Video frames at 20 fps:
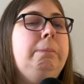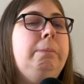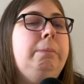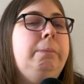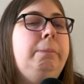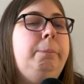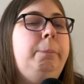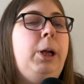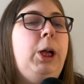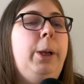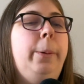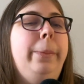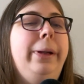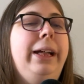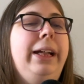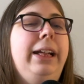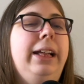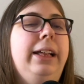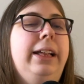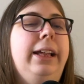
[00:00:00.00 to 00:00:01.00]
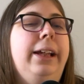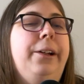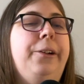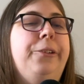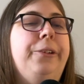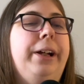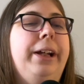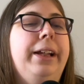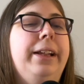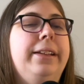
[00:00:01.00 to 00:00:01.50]
Mermaid in King
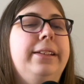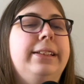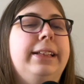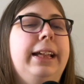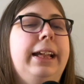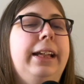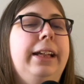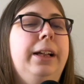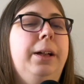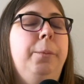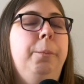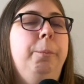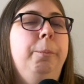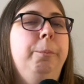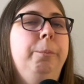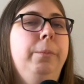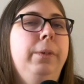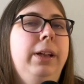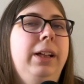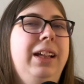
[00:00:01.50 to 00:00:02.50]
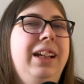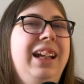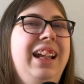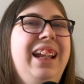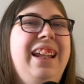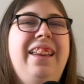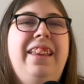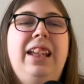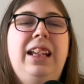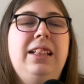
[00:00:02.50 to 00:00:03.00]
Triton's kingdom.
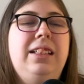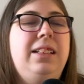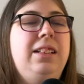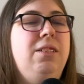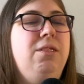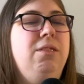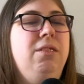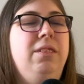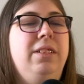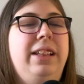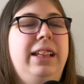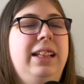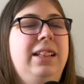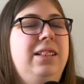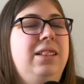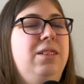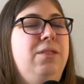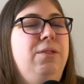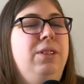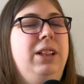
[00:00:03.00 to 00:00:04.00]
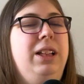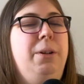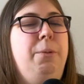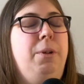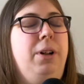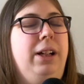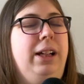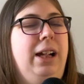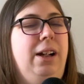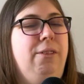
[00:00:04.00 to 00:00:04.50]
Things don't things don't really
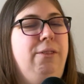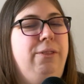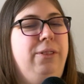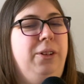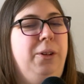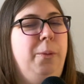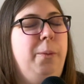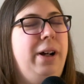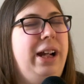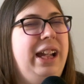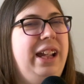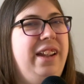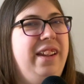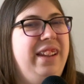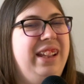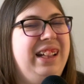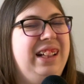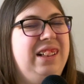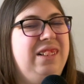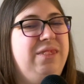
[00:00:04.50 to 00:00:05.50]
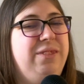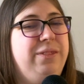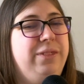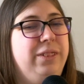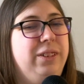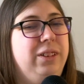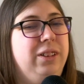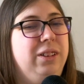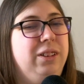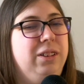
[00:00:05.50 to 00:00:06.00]
work out for a while there
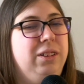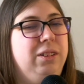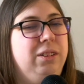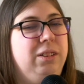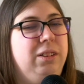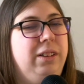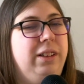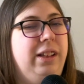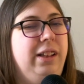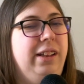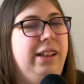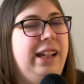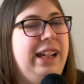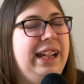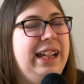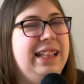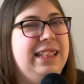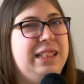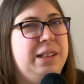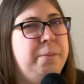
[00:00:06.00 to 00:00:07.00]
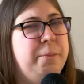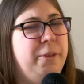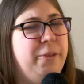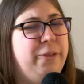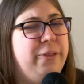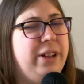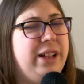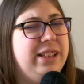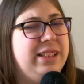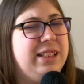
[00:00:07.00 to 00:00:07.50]
for the lions in
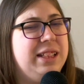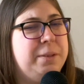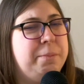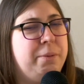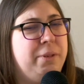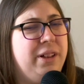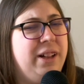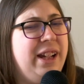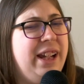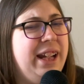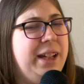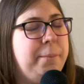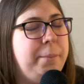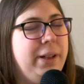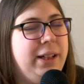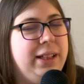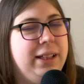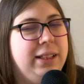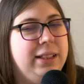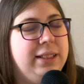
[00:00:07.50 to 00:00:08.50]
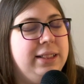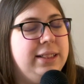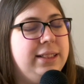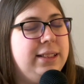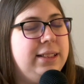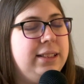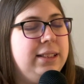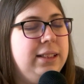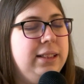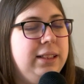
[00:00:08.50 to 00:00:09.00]
Mufasa's pride
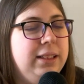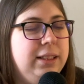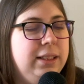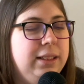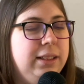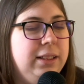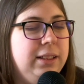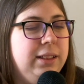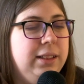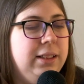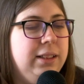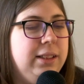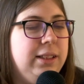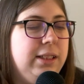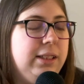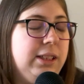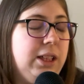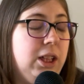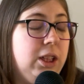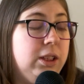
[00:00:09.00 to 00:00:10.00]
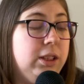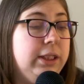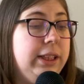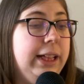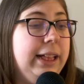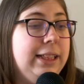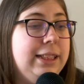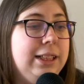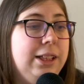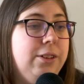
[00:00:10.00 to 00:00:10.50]
because Scar
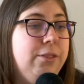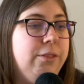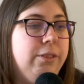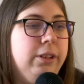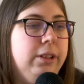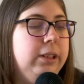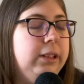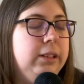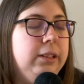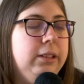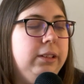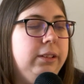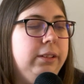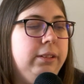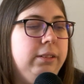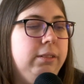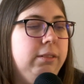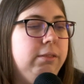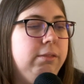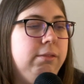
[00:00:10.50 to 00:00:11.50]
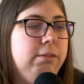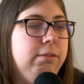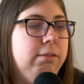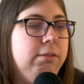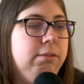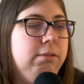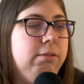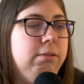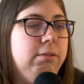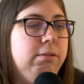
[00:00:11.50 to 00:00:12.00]
takes over
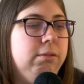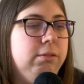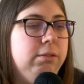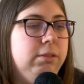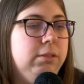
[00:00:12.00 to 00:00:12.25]
and